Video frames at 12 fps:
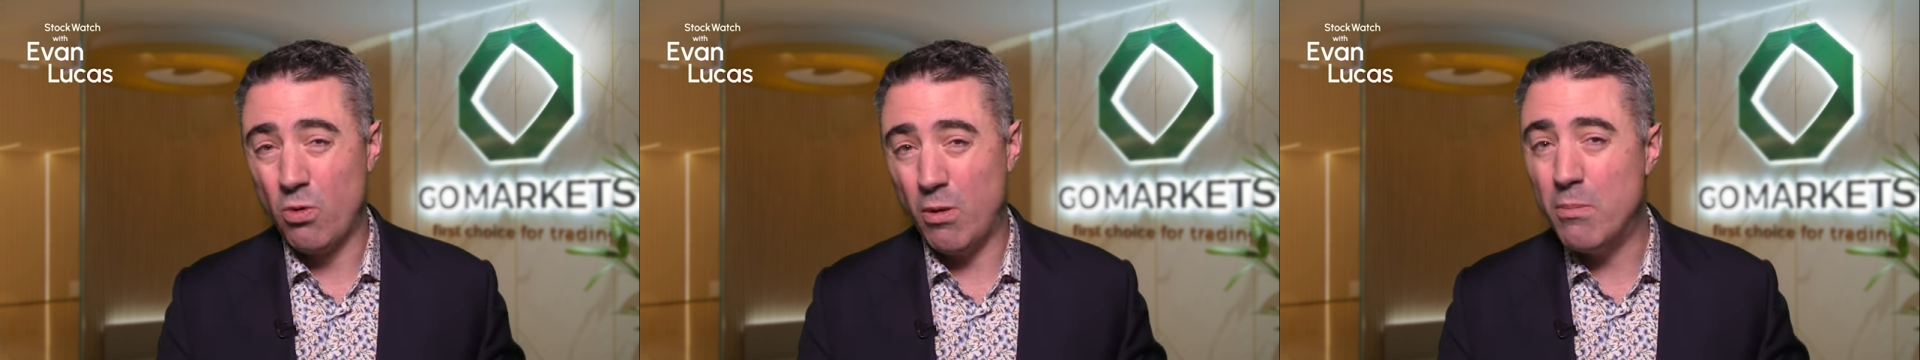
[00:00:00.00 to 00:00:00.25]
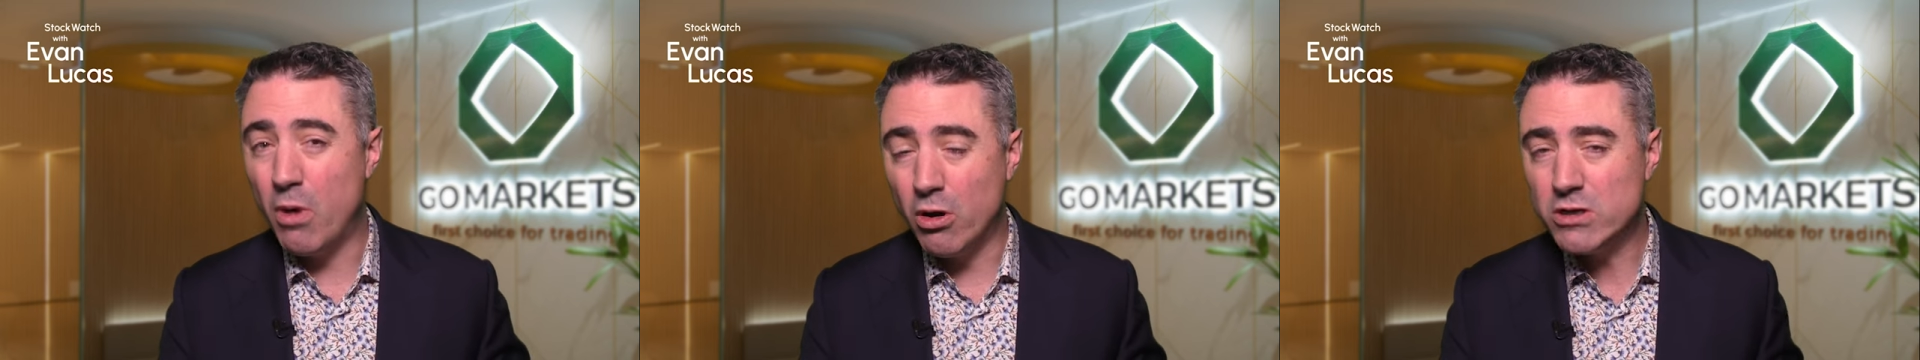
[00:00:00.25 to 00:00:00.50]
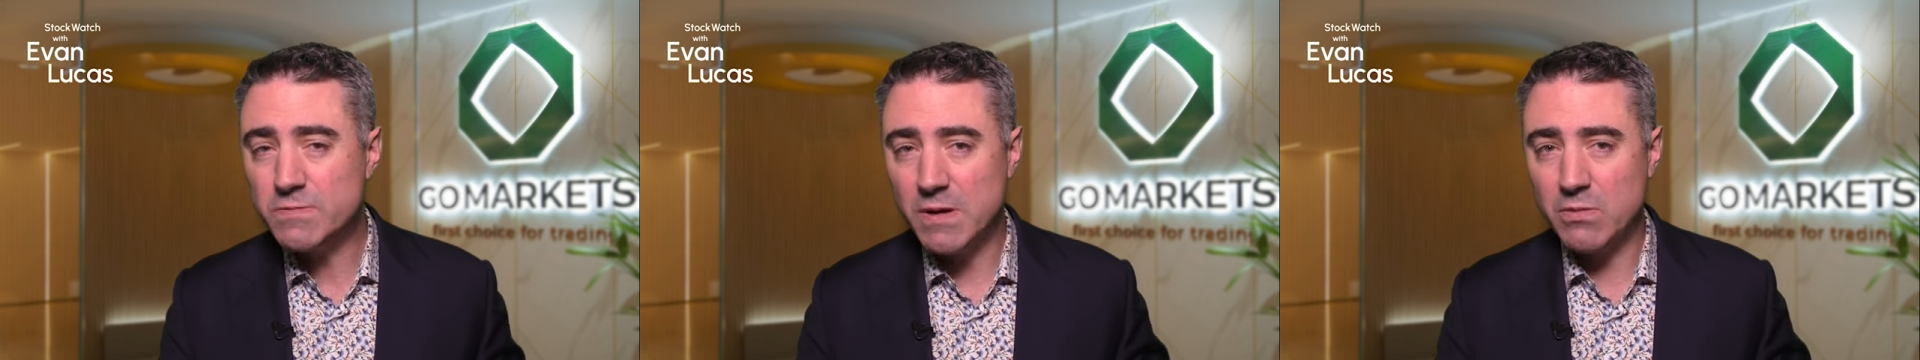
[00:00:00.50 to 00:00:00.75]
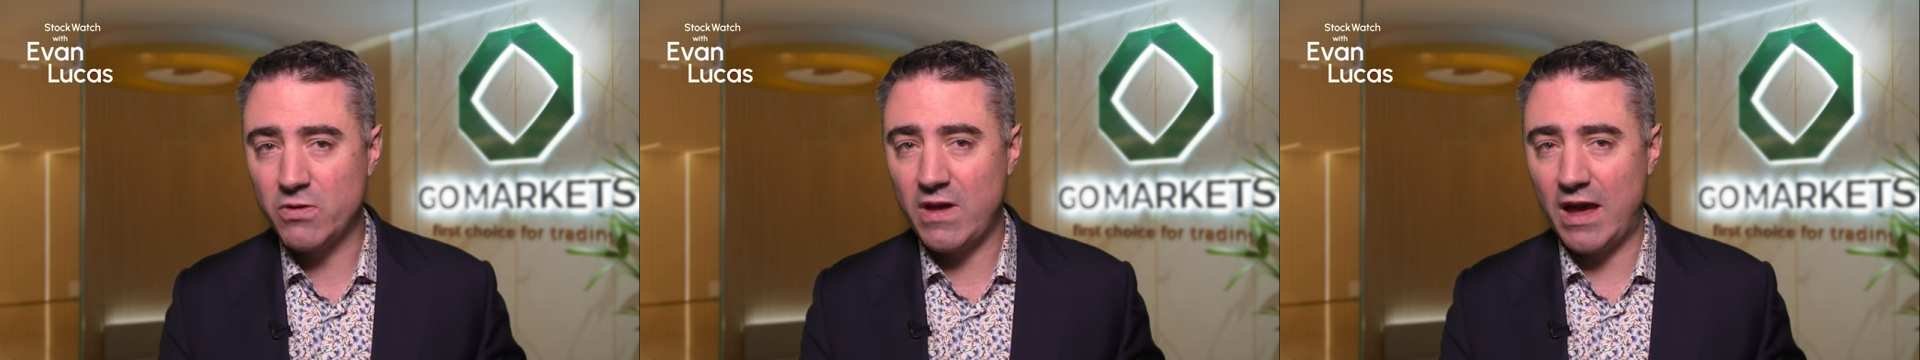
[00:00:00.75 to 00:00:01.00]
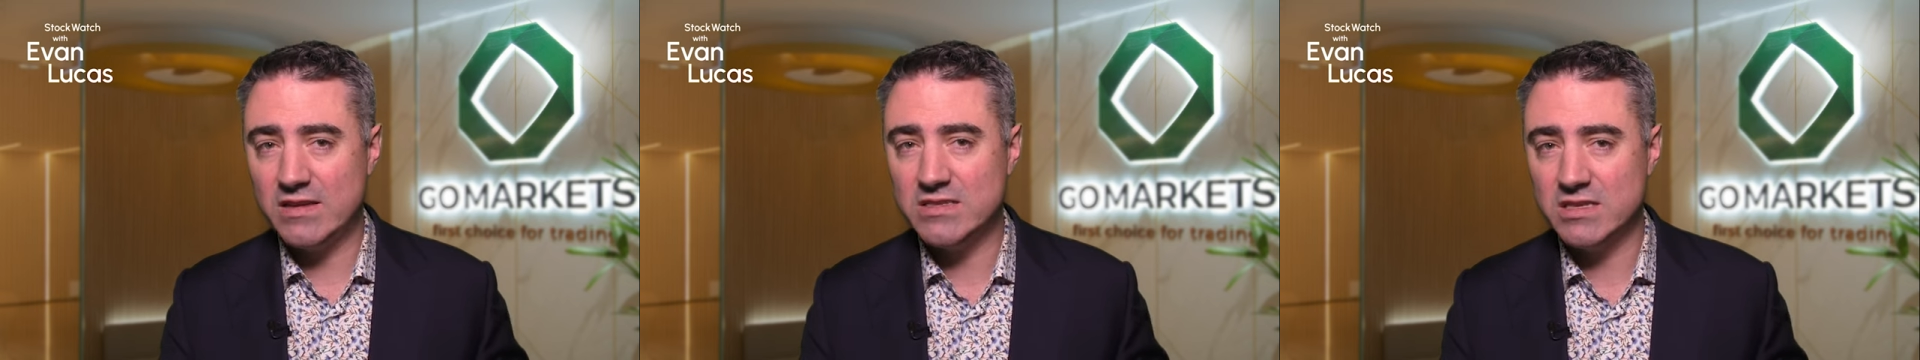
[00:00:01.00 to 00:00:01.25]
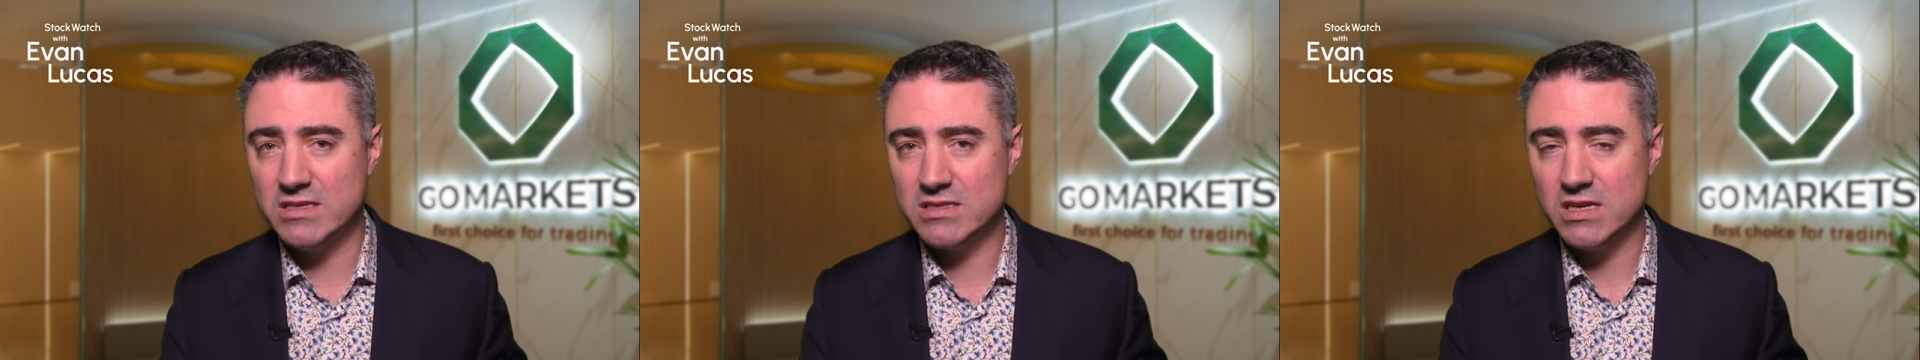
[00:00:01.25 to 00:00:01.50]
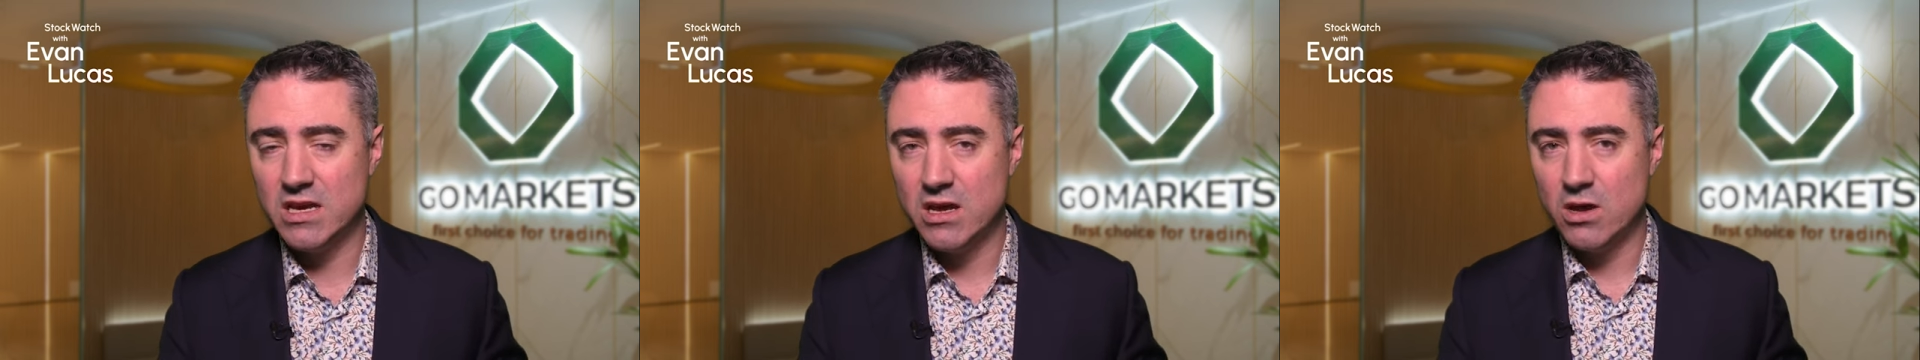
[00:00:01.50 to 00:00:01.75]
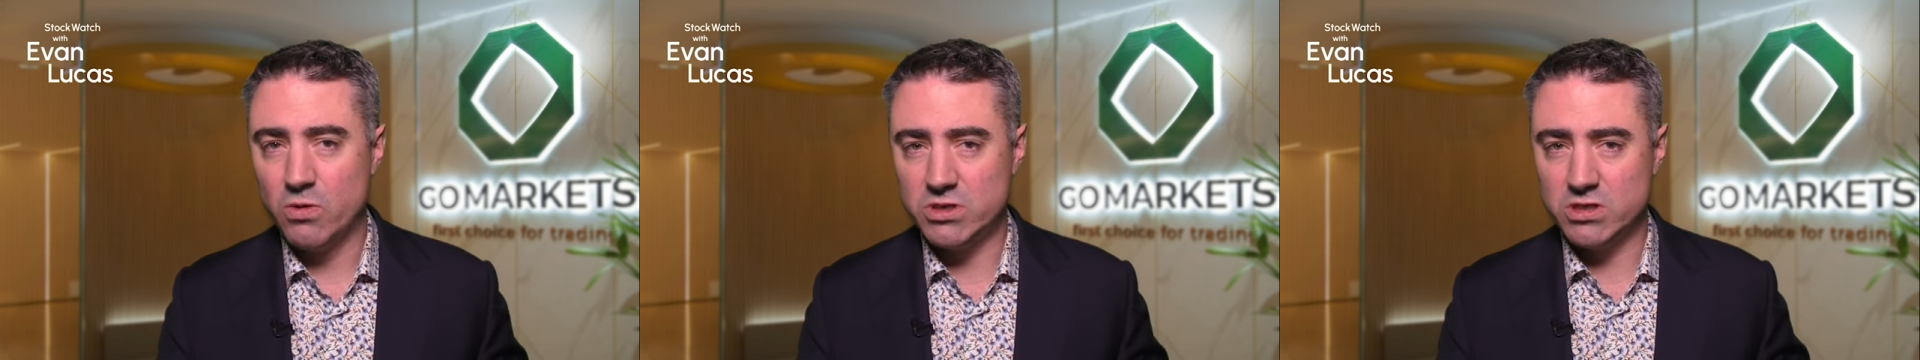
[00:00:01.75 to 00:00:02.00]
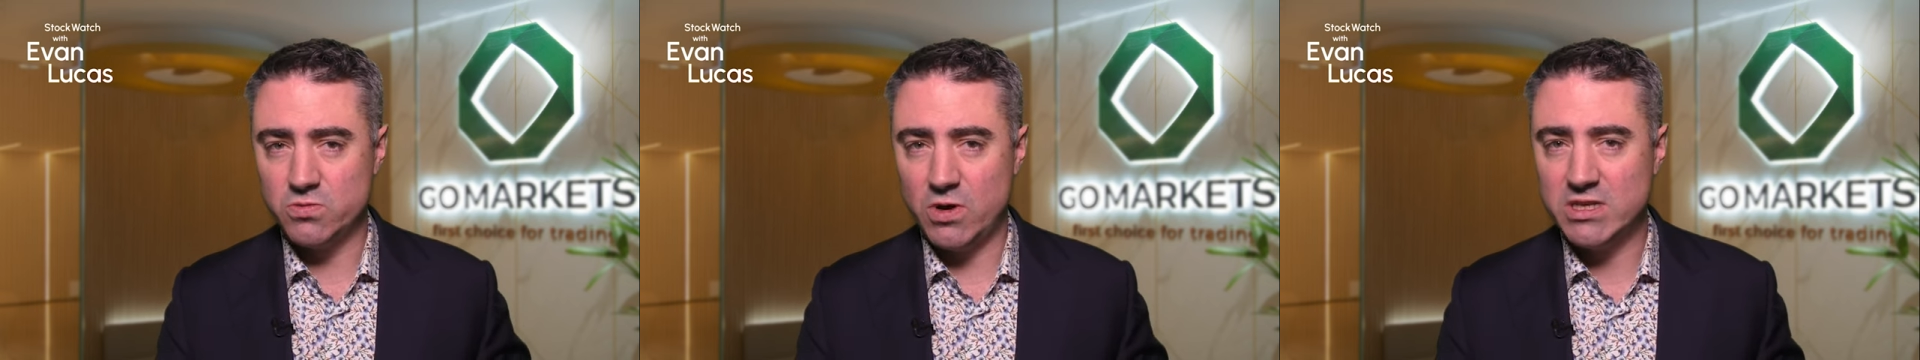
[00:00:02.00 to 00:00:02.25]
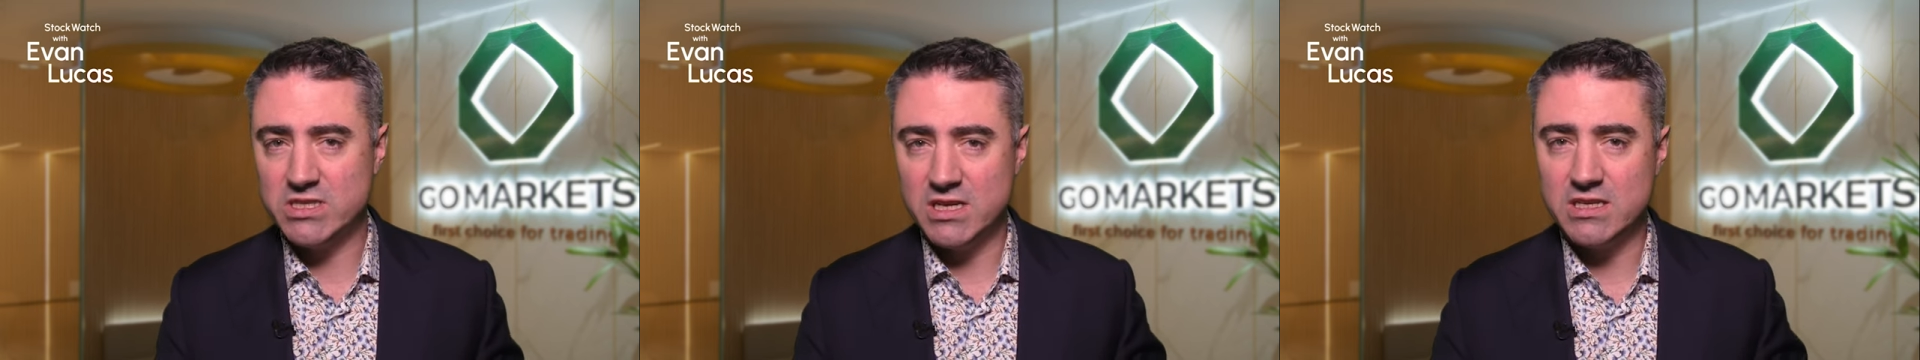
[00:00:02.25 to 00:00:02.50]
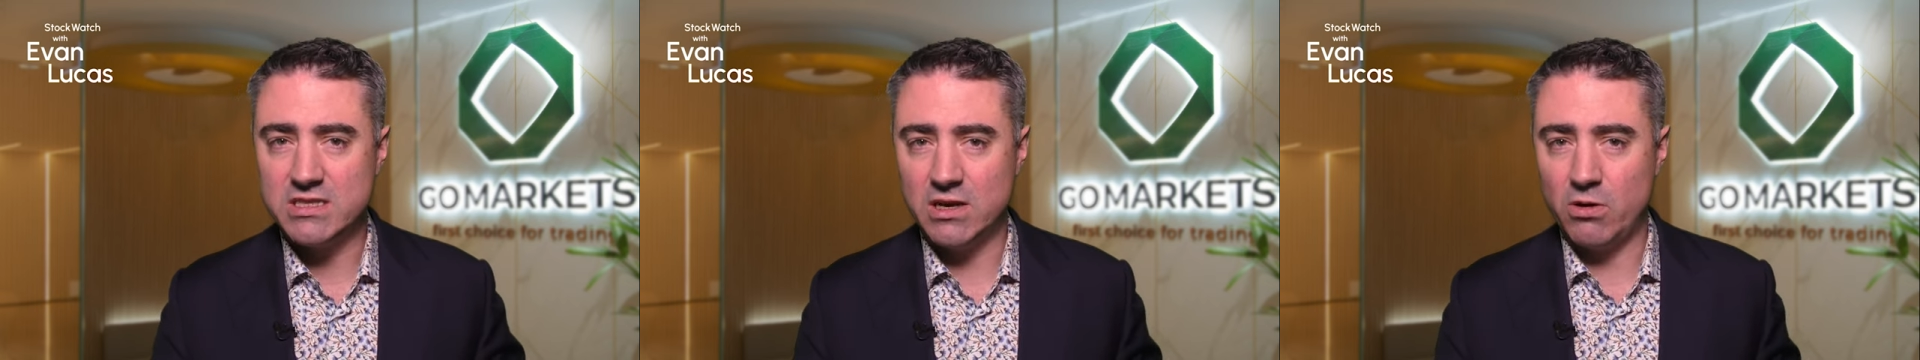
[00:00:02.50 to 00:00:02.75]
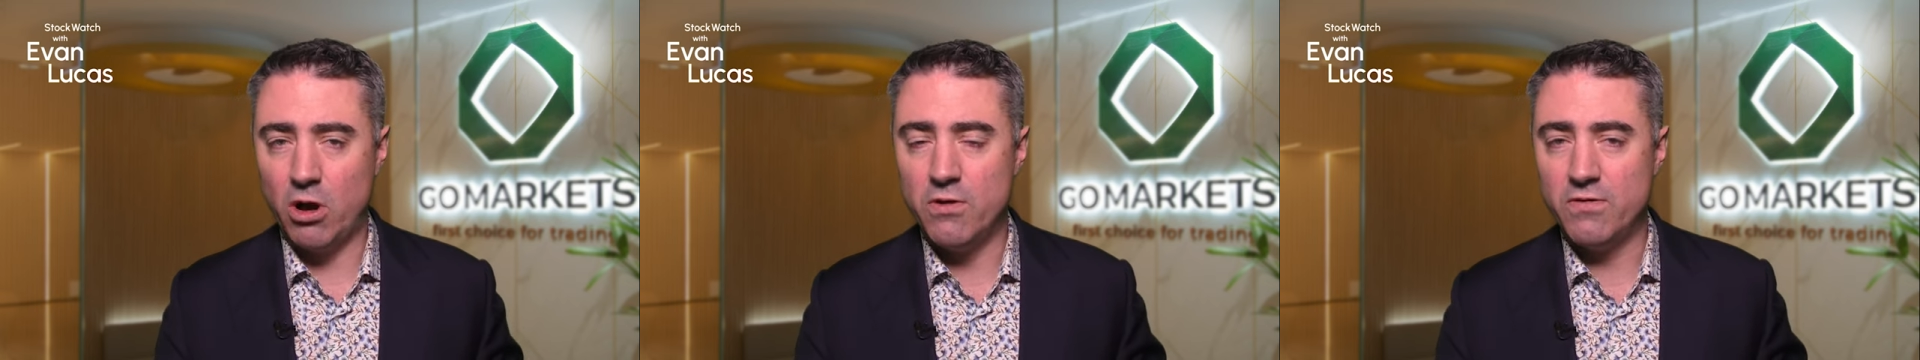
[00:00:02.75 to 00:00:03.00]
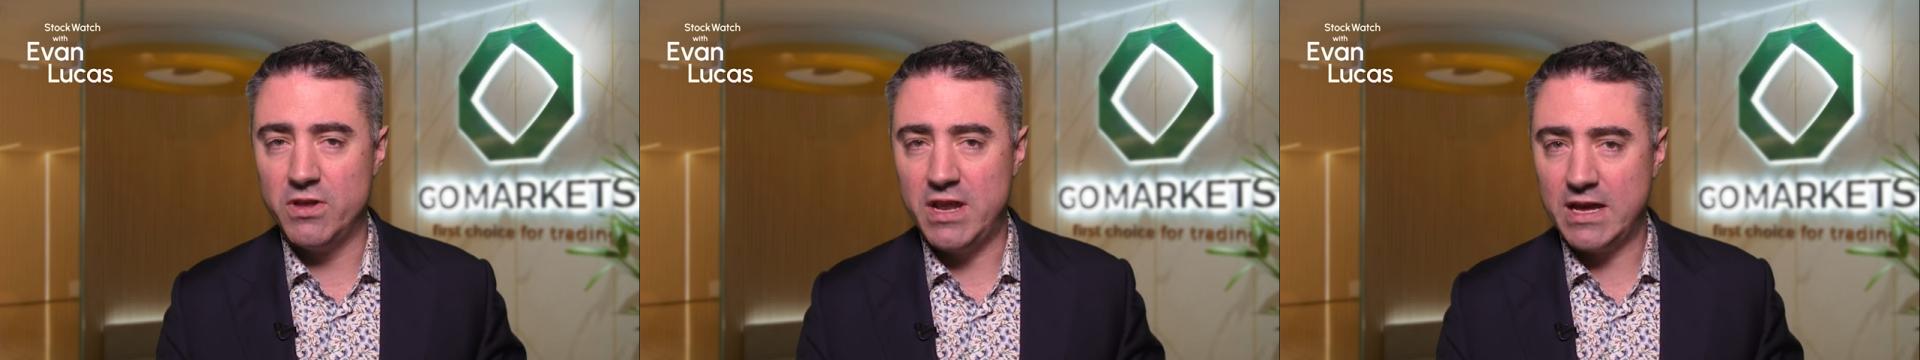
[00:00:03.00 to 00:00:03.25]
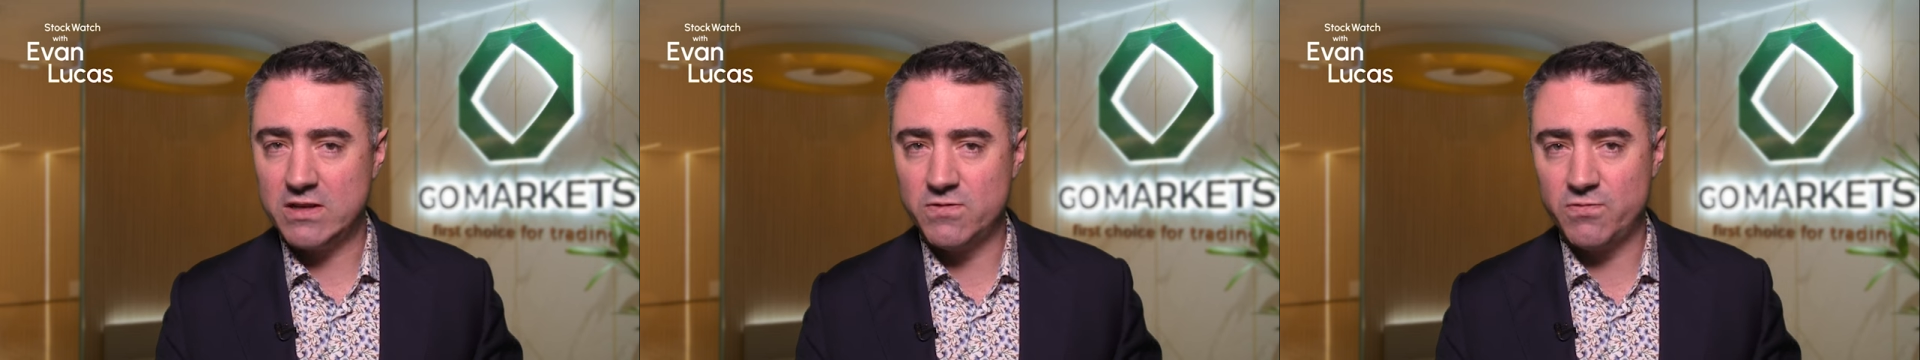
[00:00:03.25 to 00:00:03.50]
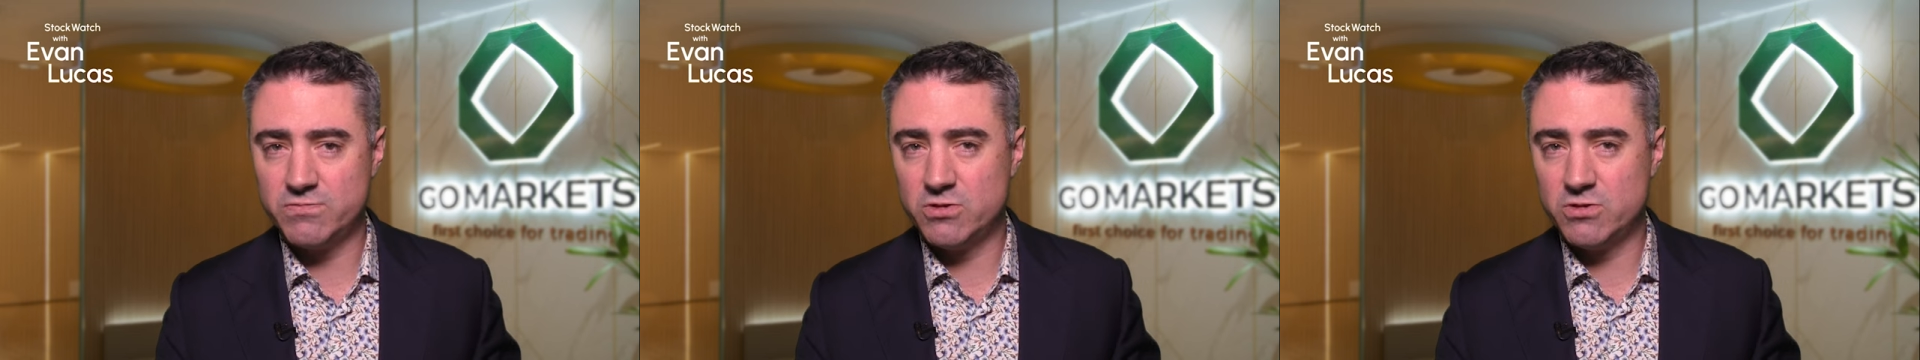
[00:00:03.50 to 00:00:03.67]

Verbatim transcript: what most people's case is, which is where CSL over the next